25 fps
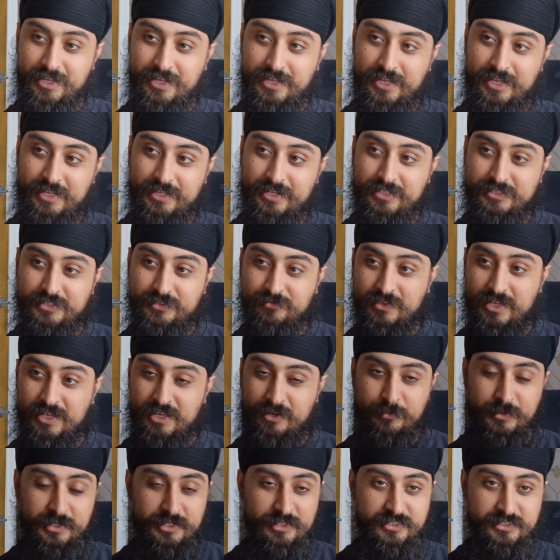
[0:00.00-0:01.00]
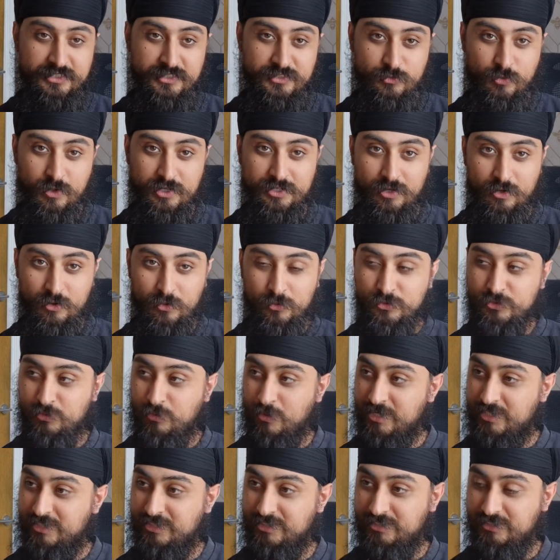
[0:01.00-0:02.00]
And as of yet, I mean, it's quite an old
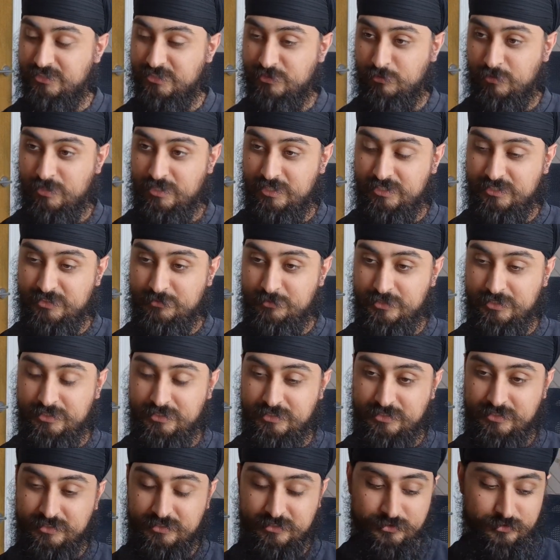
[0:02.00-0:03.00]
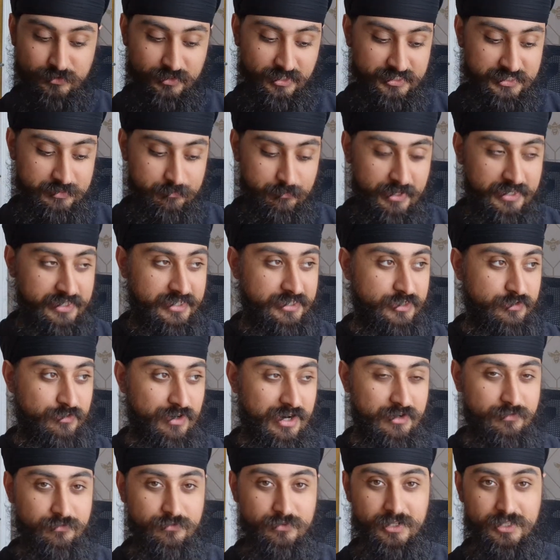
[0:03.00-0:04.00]
question as well. It's been sort of like debated
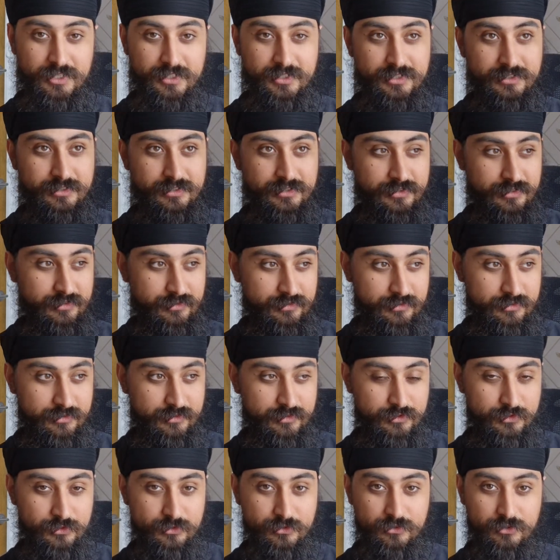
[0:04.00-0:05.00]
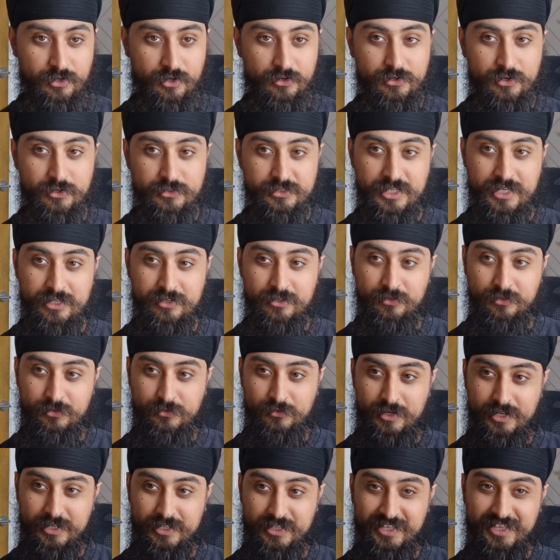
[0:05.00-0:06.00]
around for like God knows how long,
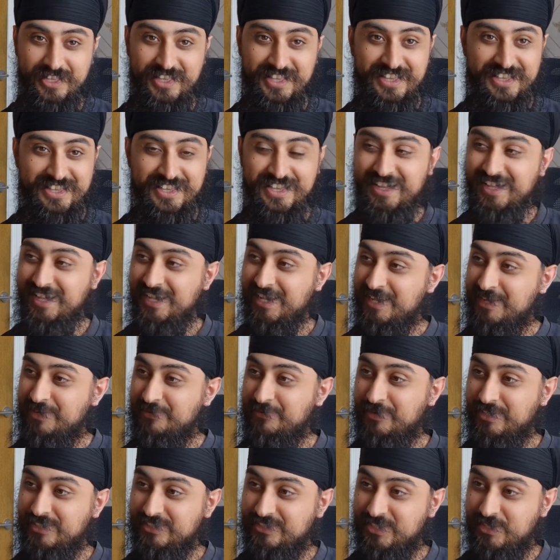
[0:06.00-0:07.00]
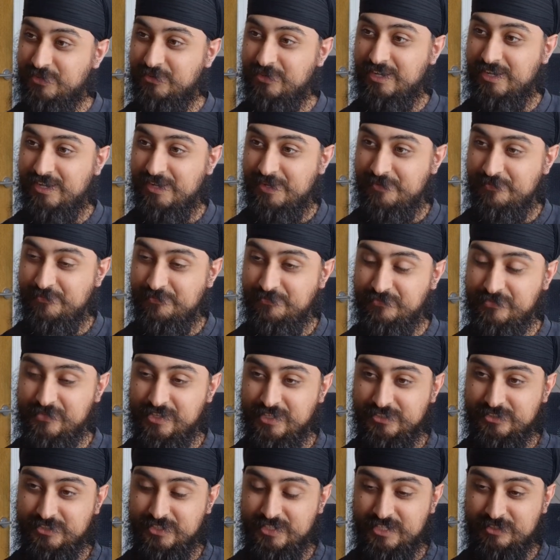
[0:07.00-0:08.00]
right? So
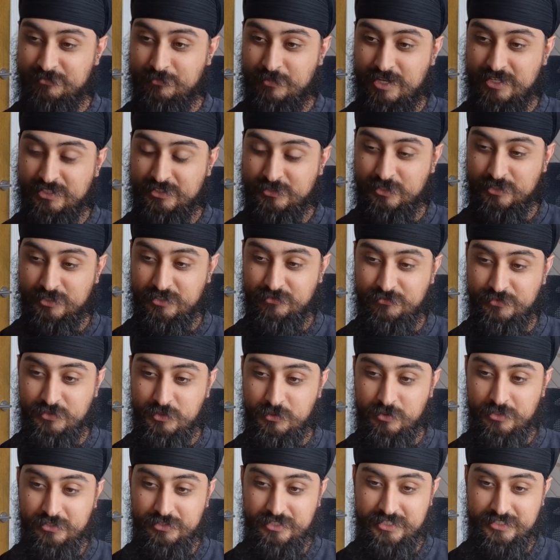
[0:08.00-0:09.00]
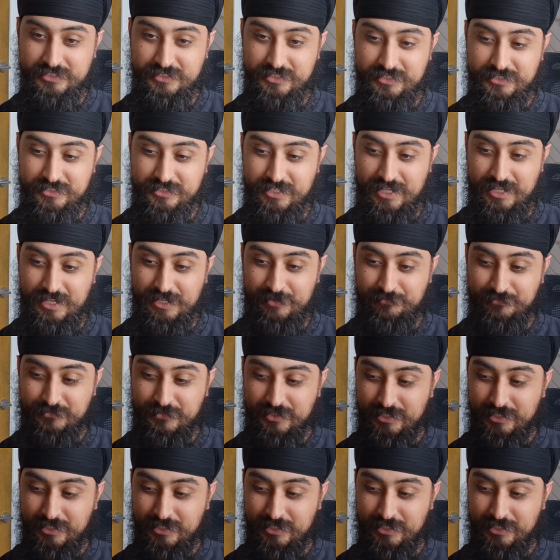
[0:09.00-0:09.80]
yeah, my sort of view on this is that